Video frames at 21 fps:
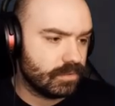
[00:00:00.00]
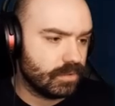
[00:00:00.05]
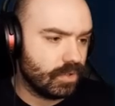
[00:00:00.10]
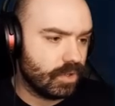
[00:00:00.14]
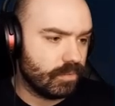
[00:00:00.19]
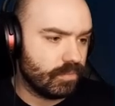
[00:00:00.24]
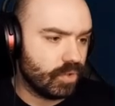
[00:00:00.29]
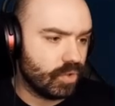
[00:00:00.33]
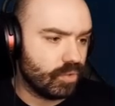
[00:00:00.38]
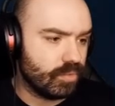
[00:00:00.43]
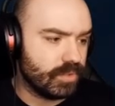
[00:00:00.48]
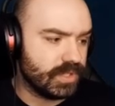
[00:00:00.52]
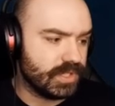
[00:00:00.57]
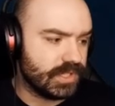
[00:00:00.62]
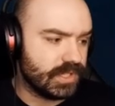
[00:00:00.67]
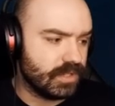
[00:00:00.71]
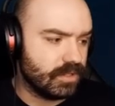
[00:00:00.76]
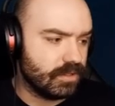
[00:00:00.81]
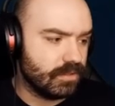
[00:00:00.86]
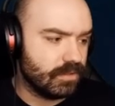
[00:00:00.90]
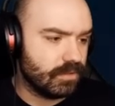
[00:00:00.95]
No, I'm not
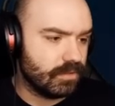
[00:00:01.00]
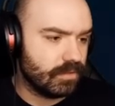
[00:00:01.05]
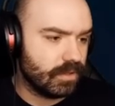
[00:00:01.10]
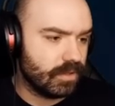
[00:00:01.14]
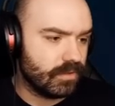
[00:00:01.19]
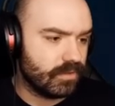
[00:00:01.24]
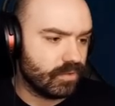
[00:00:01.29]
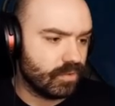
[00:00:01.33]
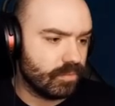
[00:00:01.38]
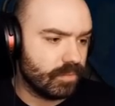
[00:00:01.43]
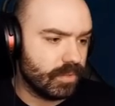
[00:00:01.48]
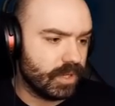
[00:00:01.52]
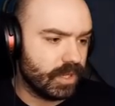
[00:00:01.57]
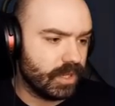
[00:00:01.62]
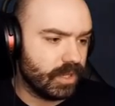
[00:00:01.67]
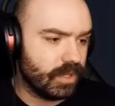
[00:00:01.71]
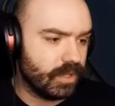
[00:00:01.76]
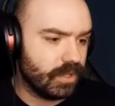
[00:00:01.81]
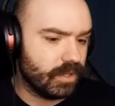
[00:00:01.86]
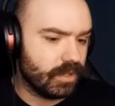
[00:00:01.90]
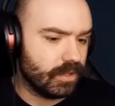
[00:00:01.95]
almost dead. I thought
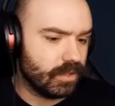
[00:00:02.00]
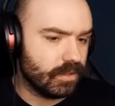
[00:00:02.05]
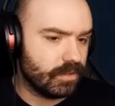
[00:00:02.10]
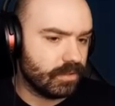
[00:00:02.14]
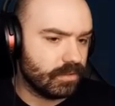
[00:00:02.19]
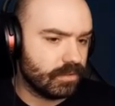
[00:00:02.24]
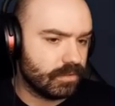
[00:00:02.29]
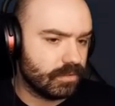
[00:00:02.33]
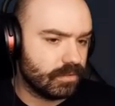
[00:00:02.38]
my uh,